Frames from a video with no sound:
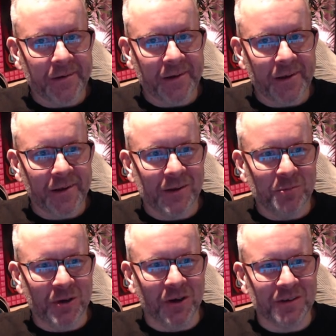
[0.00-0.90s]
yeah, it's
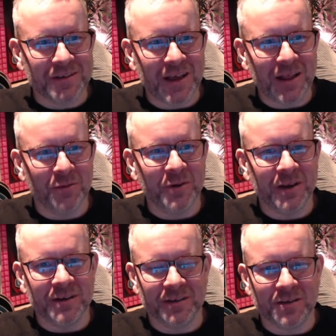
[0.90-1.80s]
because
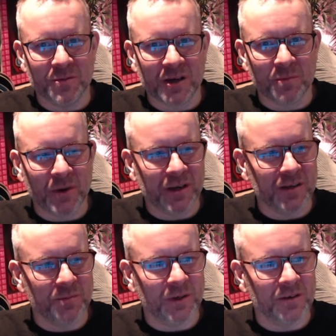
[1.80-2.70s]
Halloween is coming up, I
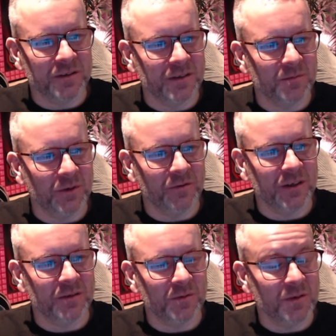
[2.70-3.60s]
guess, because this movie
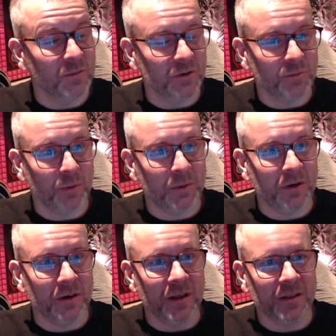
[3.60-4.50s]
is the most
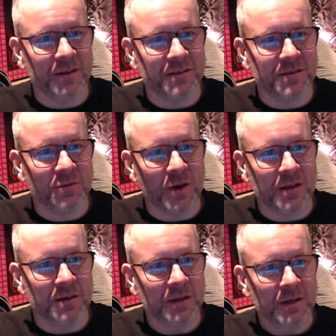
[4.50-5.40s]
popular. And that is
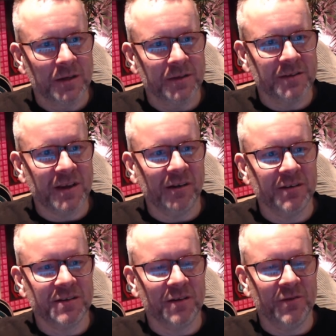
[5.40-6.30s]
the scary
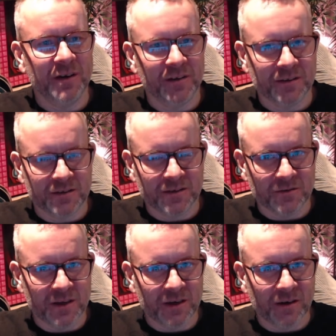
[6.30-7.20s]
stuff here that's
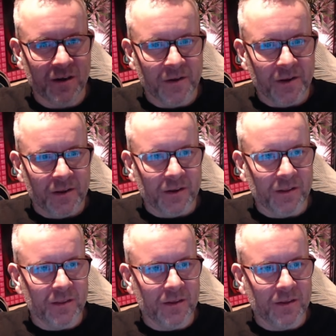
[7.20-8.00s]
shown here in